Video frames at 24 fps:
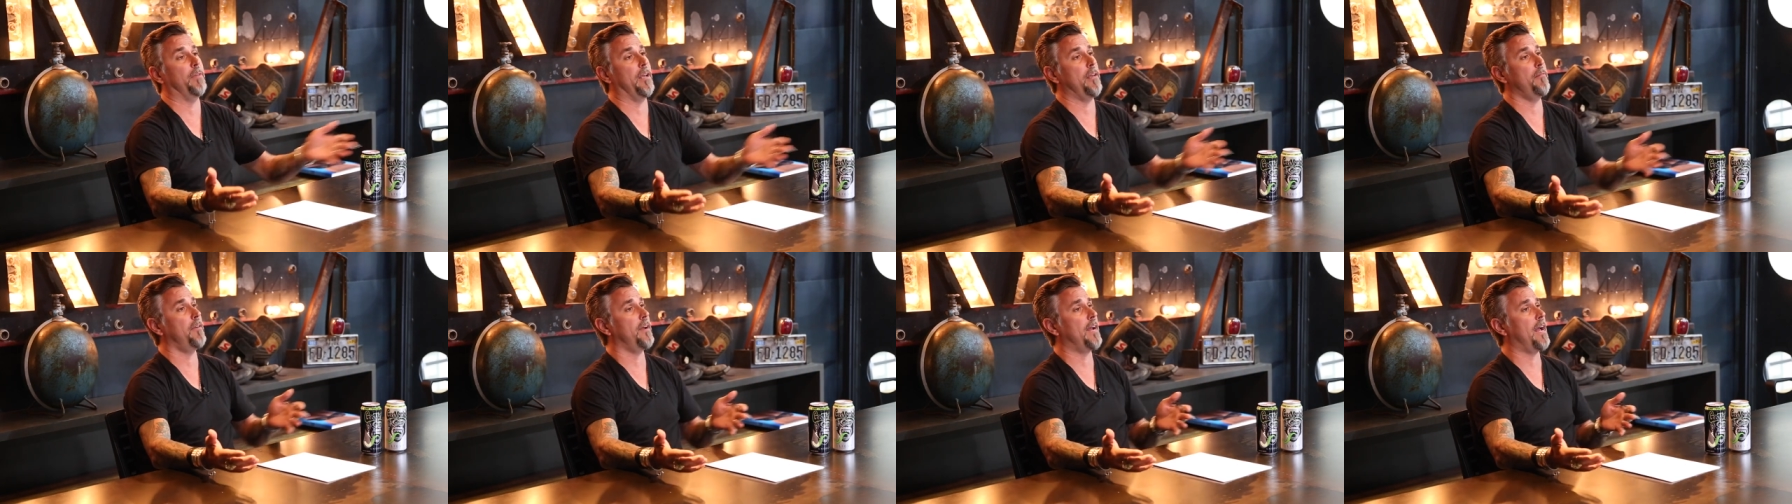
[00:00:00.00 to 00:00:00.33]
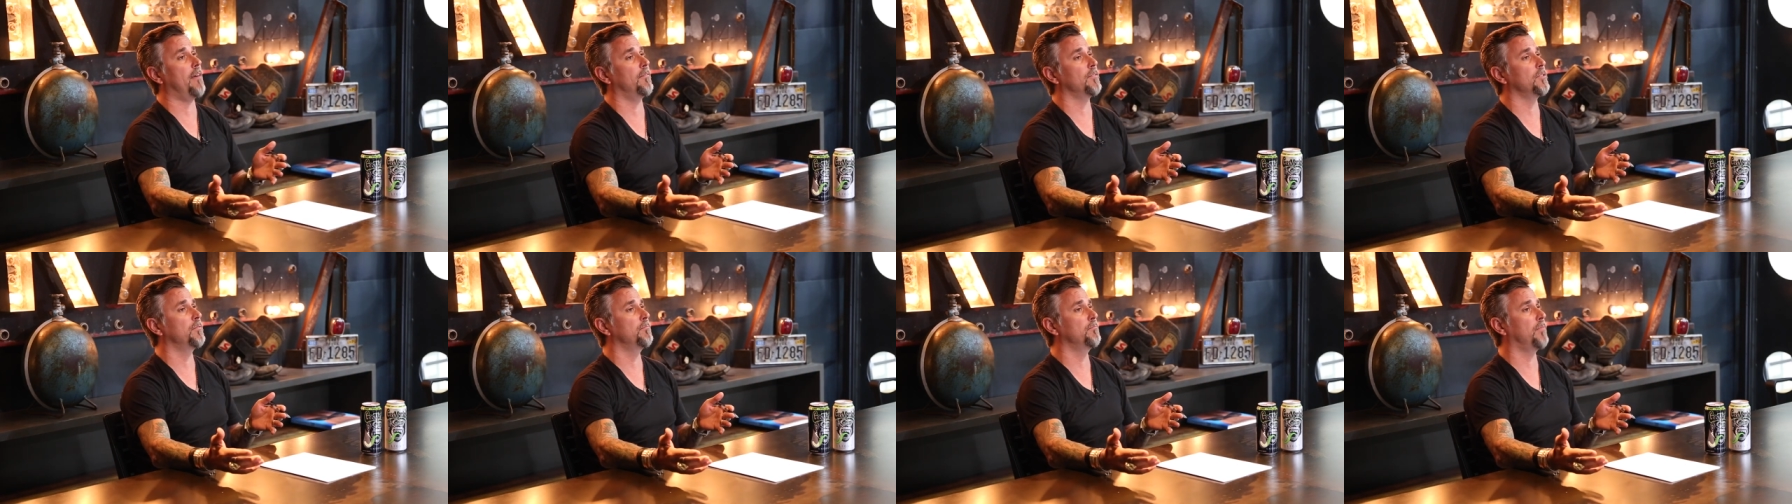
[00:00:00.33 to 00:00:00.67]
Maybe you're
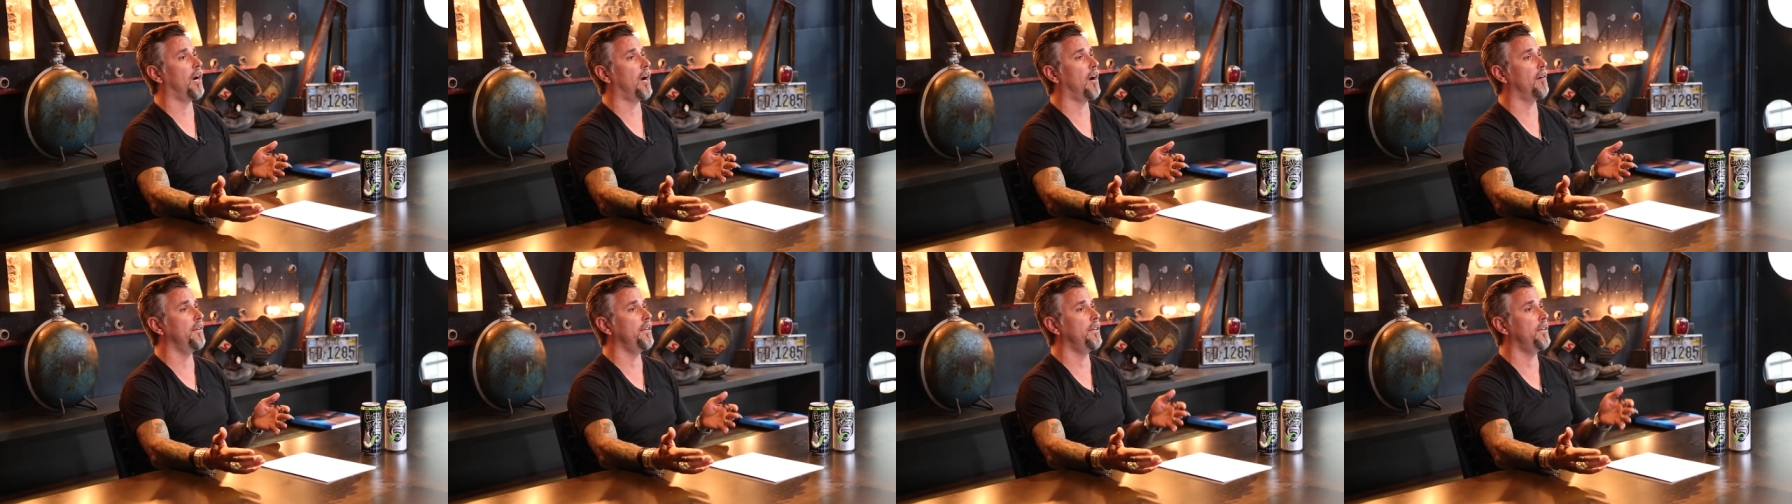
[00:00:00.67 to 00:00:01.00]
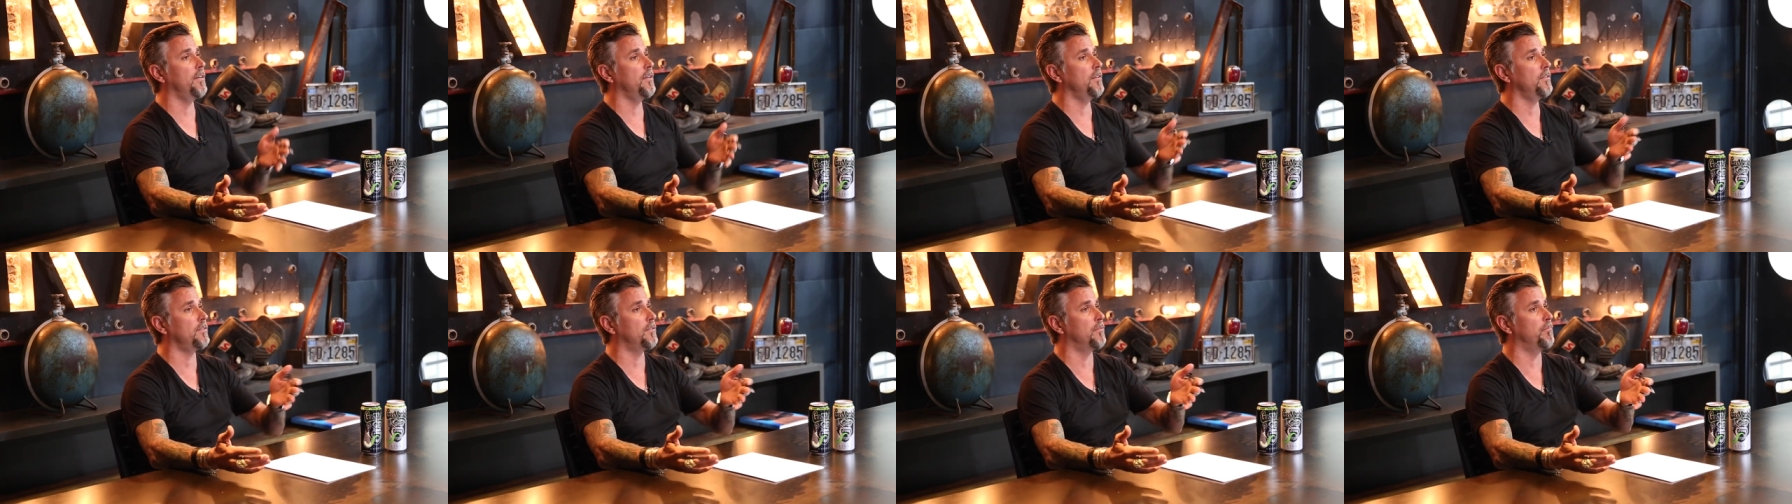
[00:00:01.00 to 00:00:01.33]
having some
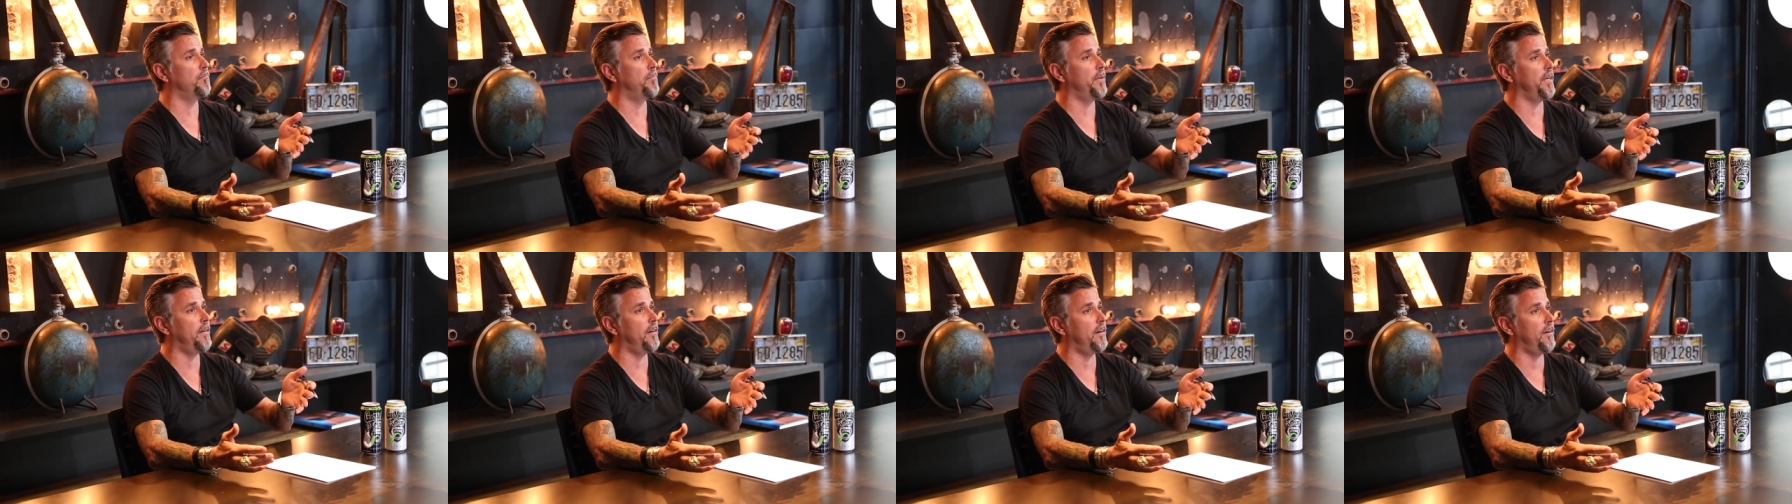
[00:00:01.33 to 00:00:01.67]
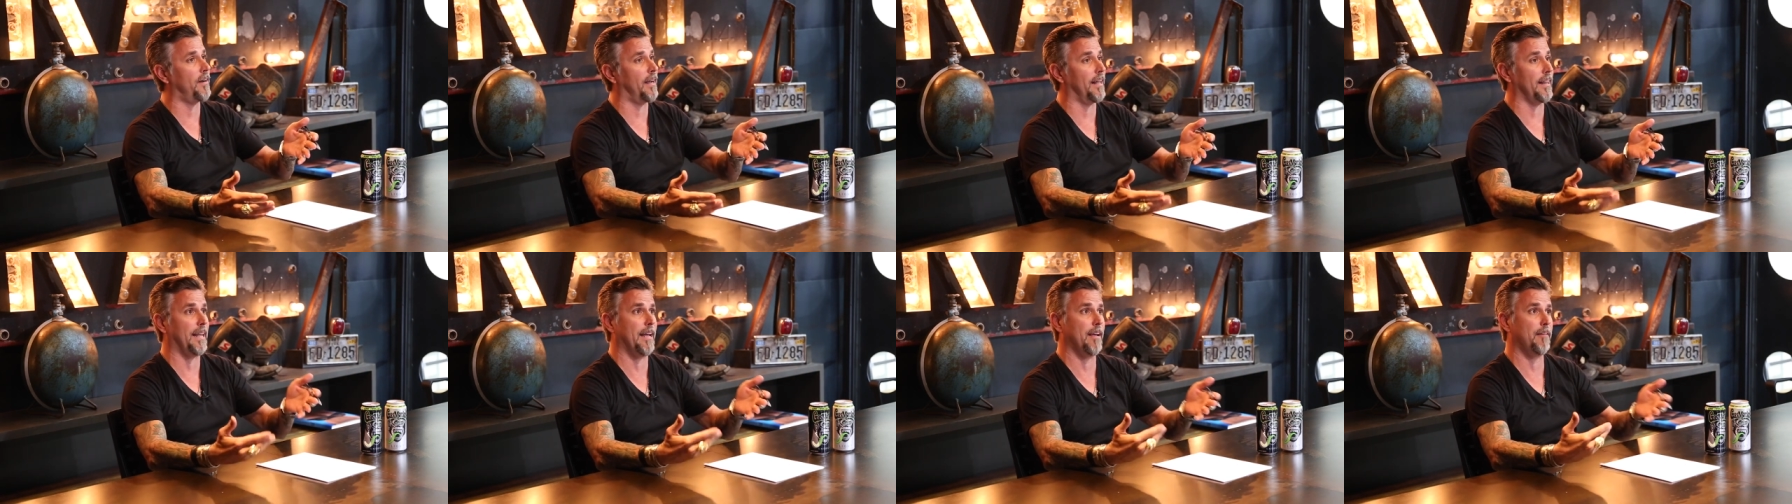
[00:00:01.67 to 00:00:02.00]
barbecue, some
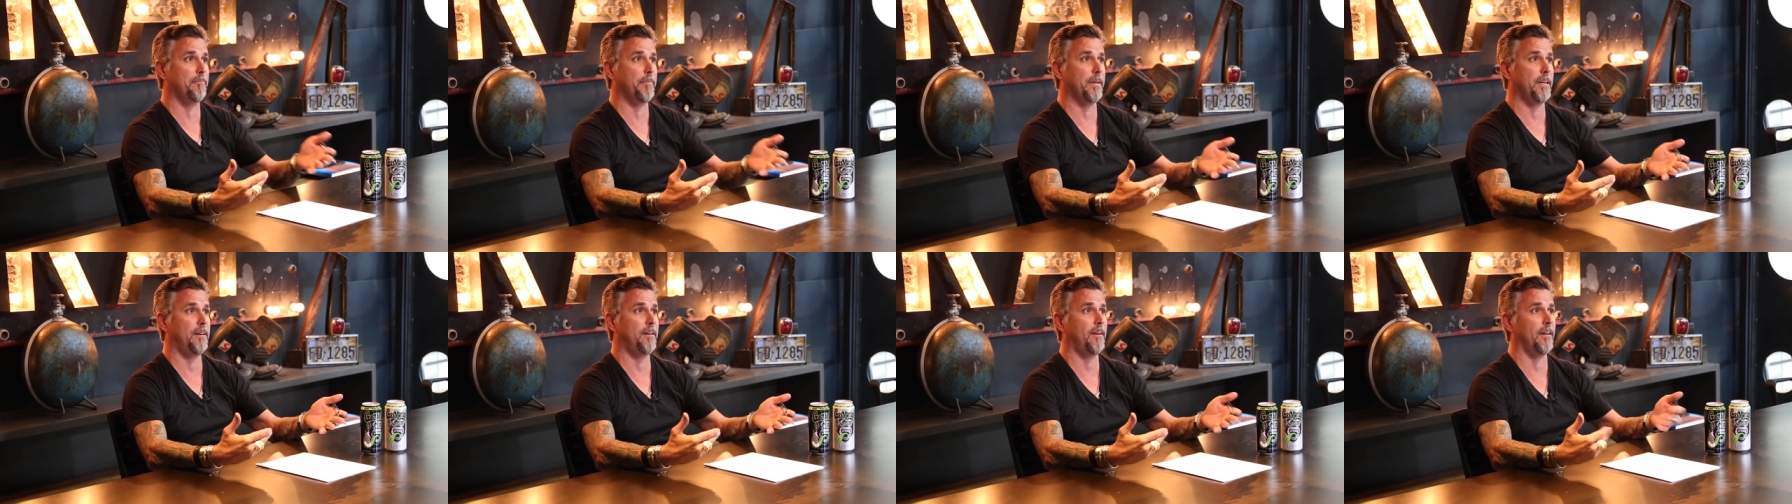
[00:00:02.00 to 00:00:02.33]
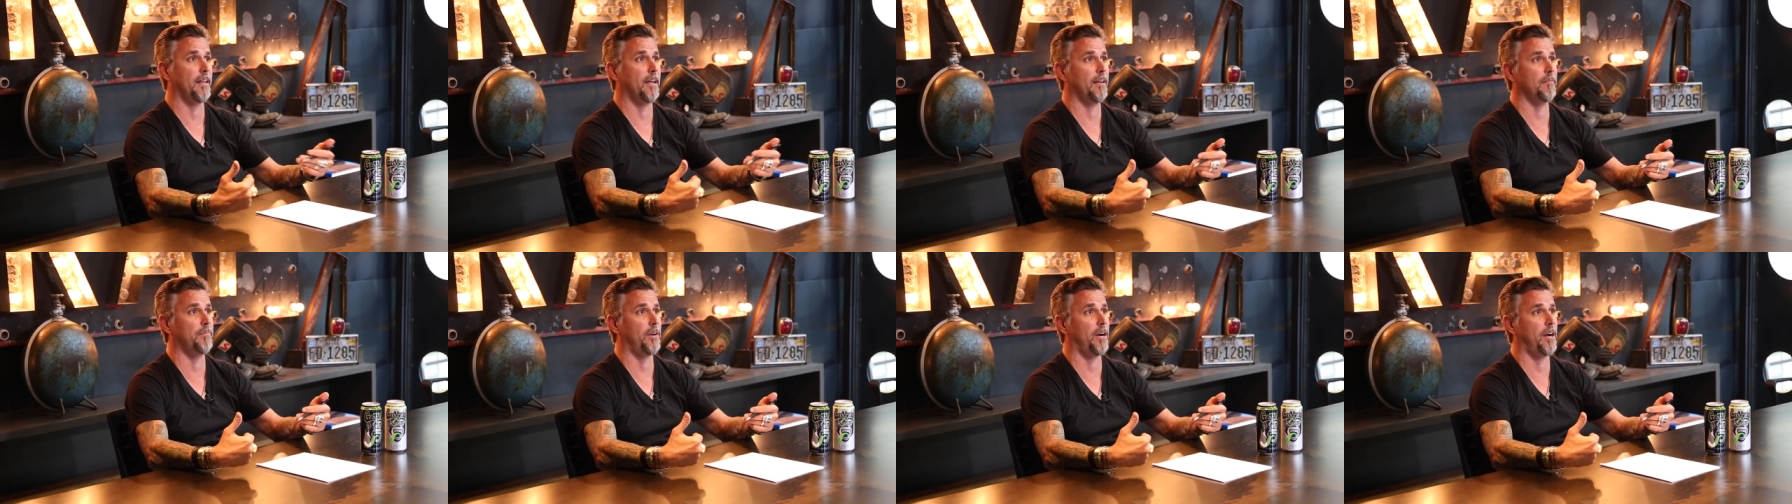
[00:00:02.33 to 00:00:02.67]
beer, I
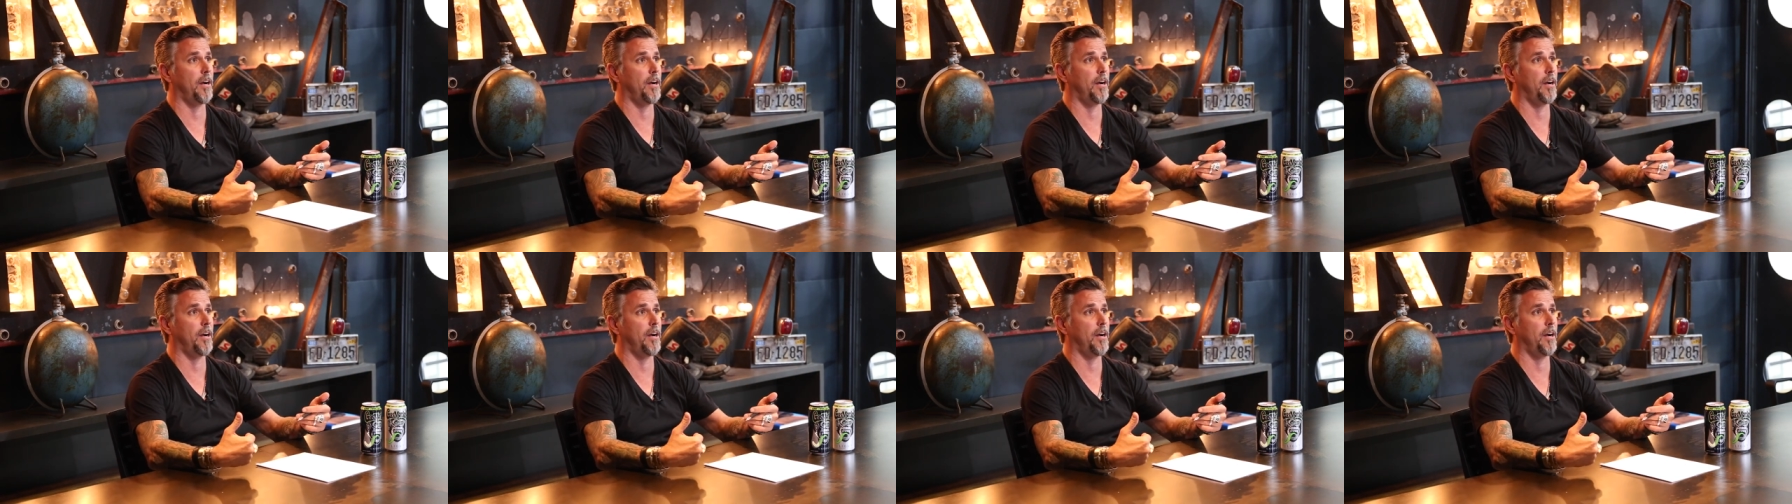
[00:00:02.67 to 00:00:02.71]
like